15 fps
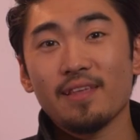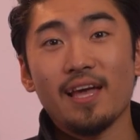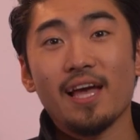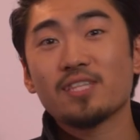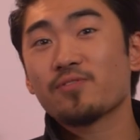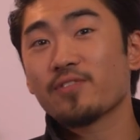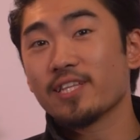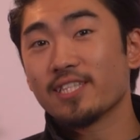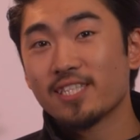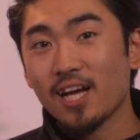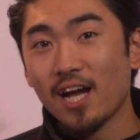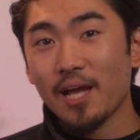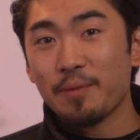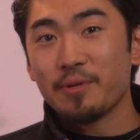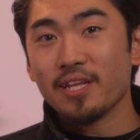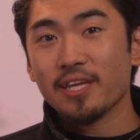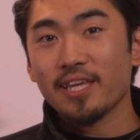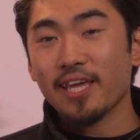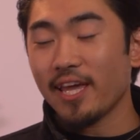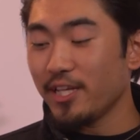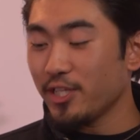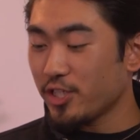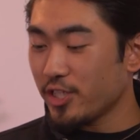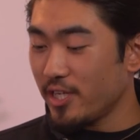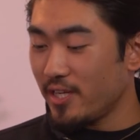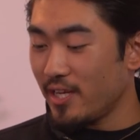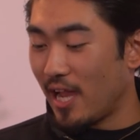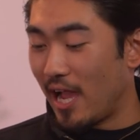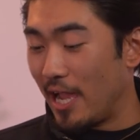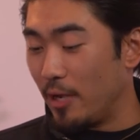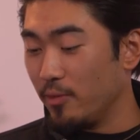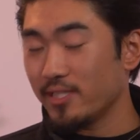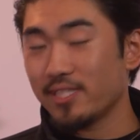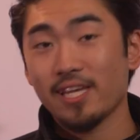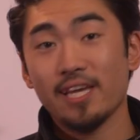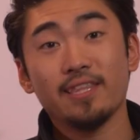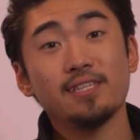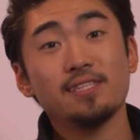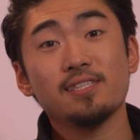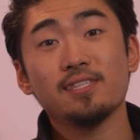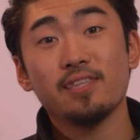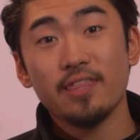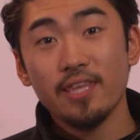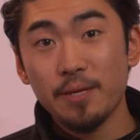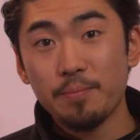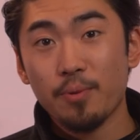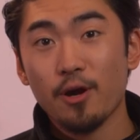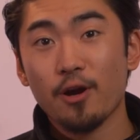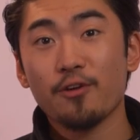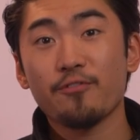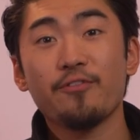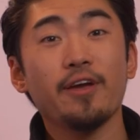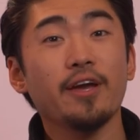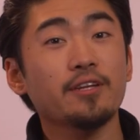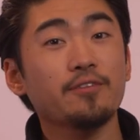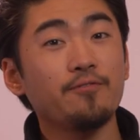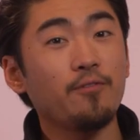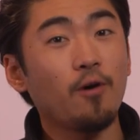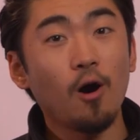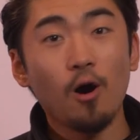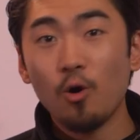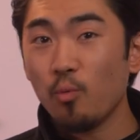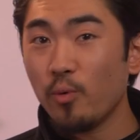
As for the time and occasion, I would say this is the perfect fall,